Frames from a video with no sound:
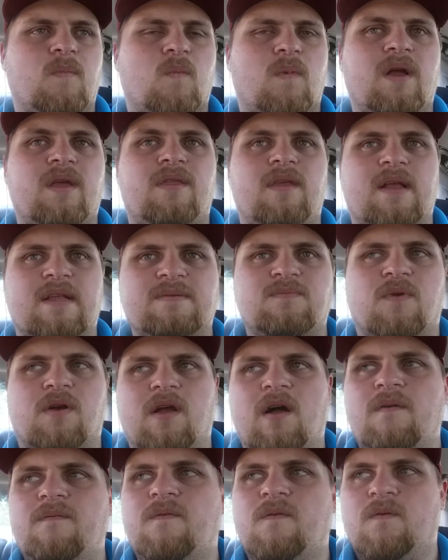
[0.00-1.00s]
But I think it's more
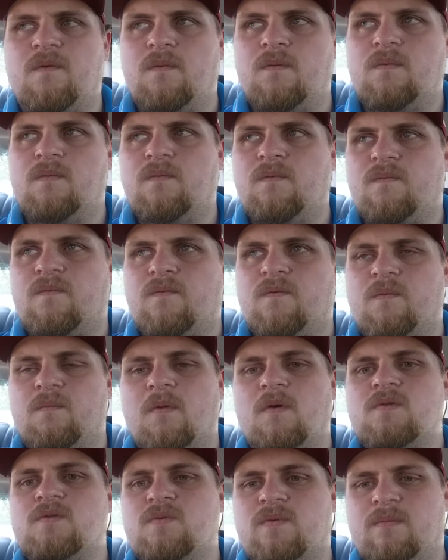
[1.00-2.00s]
helpful for
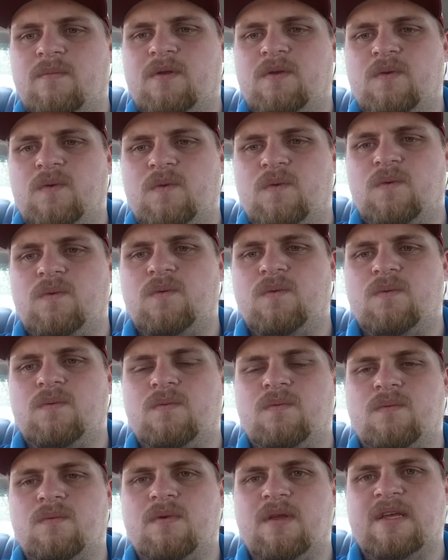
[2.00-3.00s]
most women who
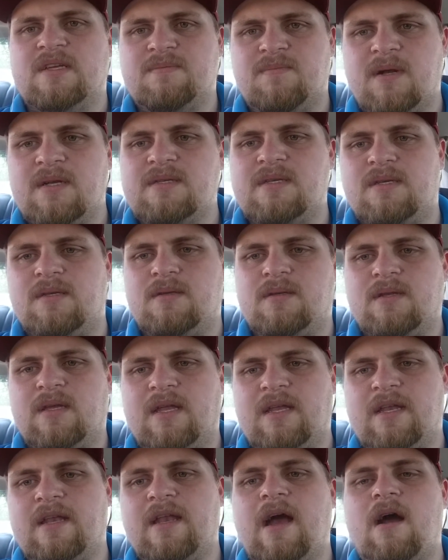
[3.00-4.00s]
express it and
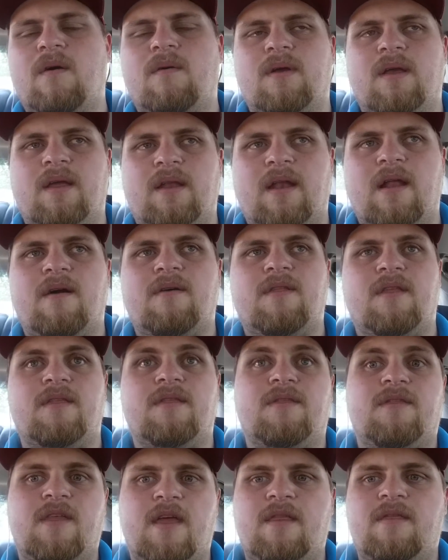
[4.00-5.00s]
get it out,
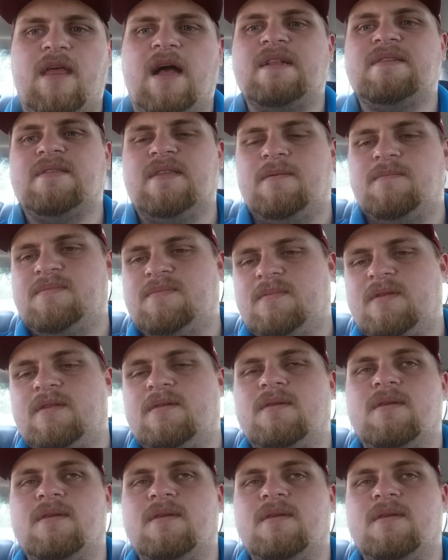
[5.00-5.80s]
and then that's them.